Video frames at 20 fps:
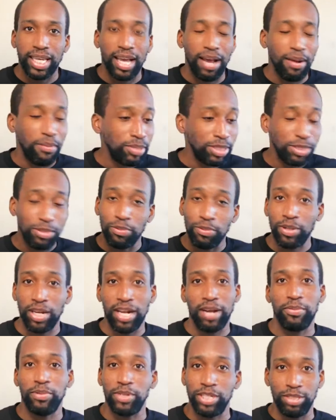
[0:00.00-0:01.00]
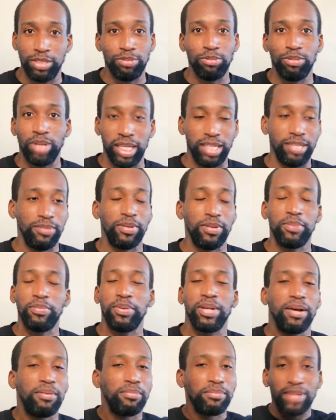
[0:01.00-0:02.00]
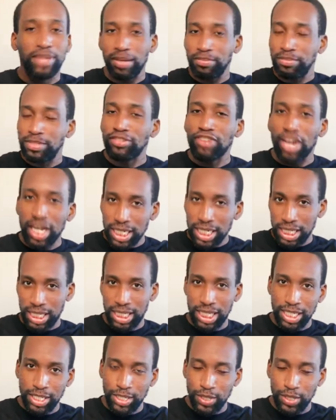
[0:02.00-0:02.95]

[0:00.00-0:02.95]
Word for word: I'll be doing what I want to do anyway. But I'm I'm trying to stick